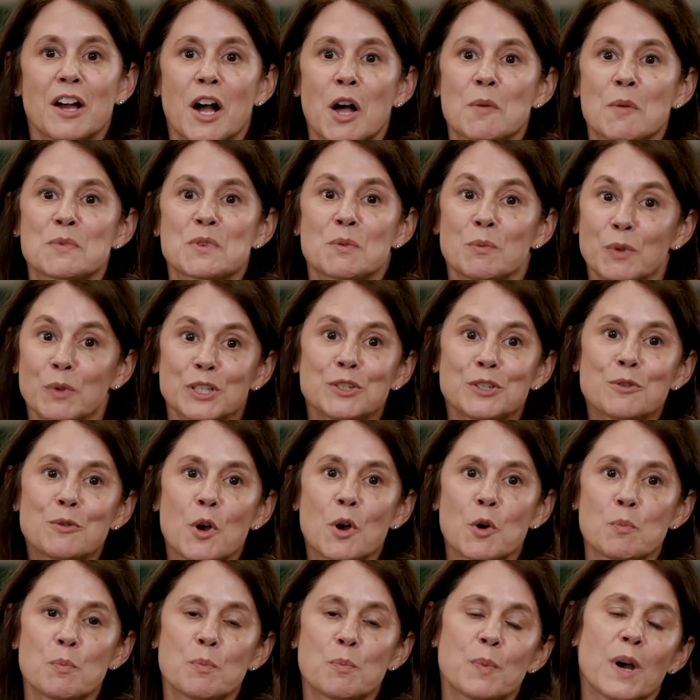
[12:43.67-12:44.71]
So we really do
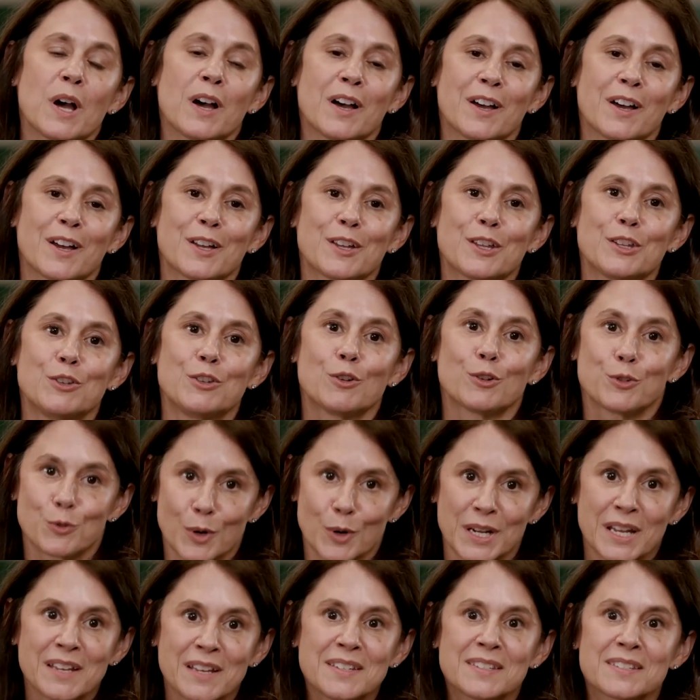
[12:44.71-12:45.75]
hope you'll
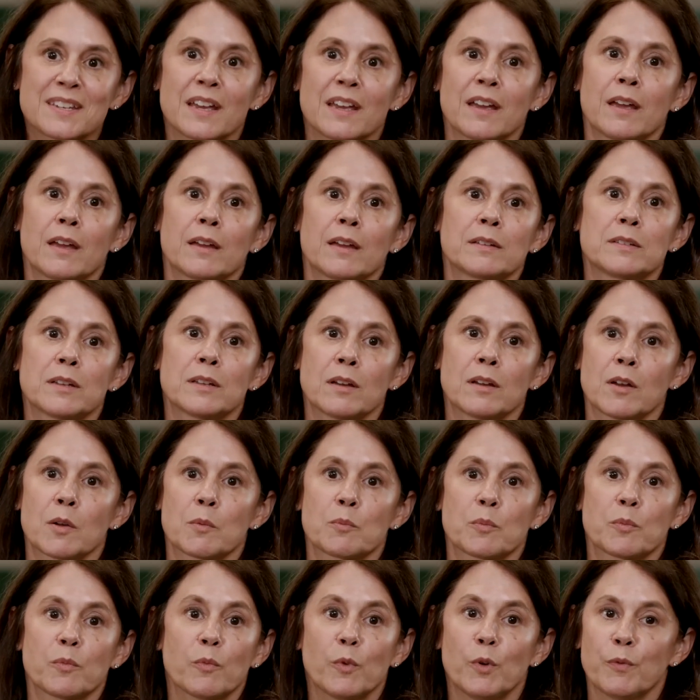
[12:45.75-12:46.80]
join us,
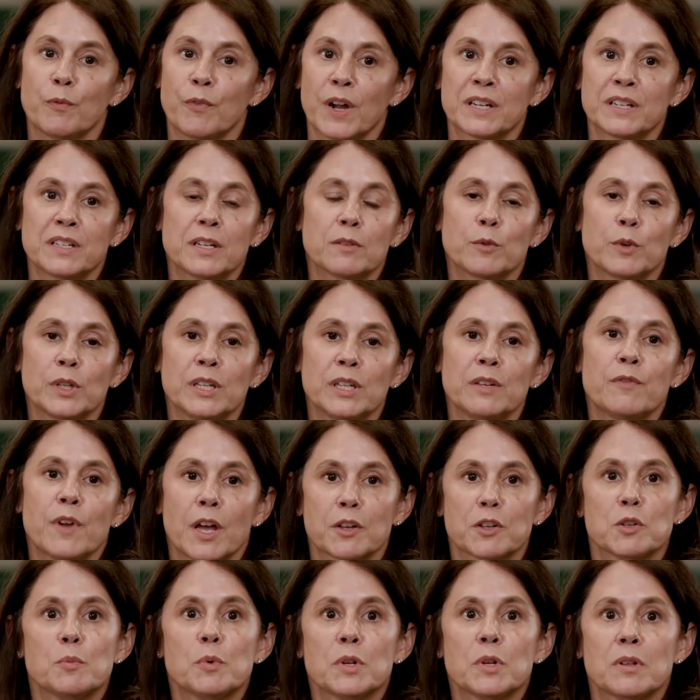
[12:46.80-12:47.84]
and we'll find it really
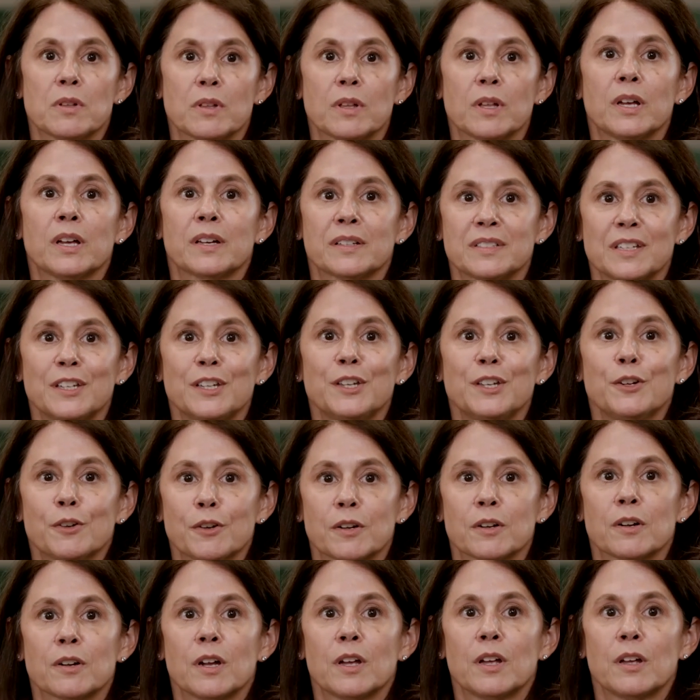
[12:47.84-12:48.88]
valuable to
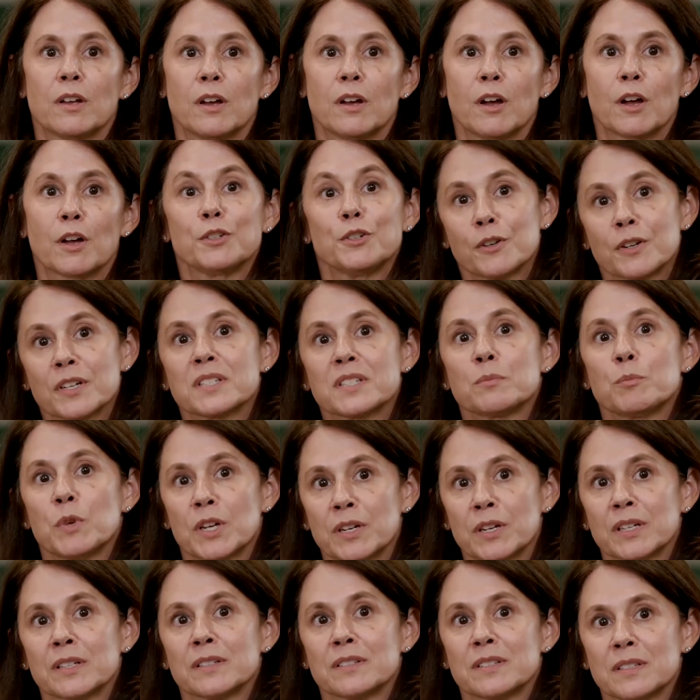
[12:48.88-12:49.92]
hear your
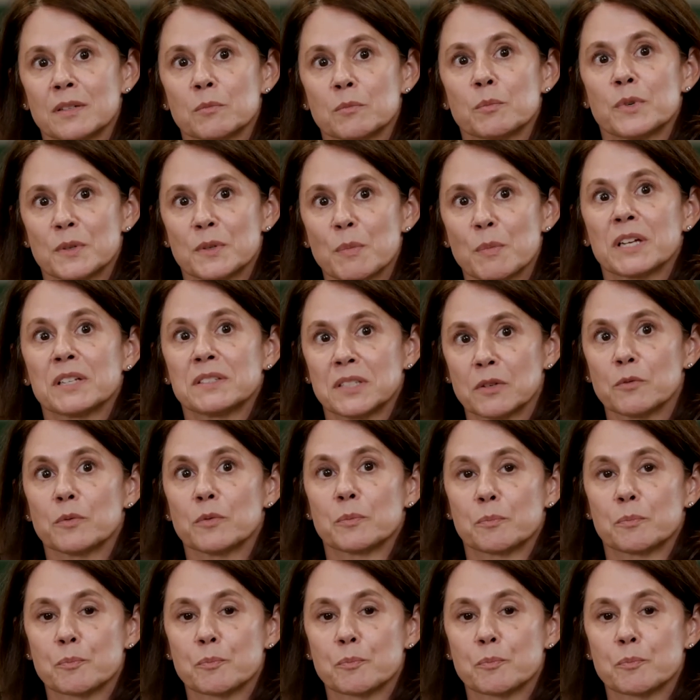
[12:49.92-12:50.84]
experience and perspective.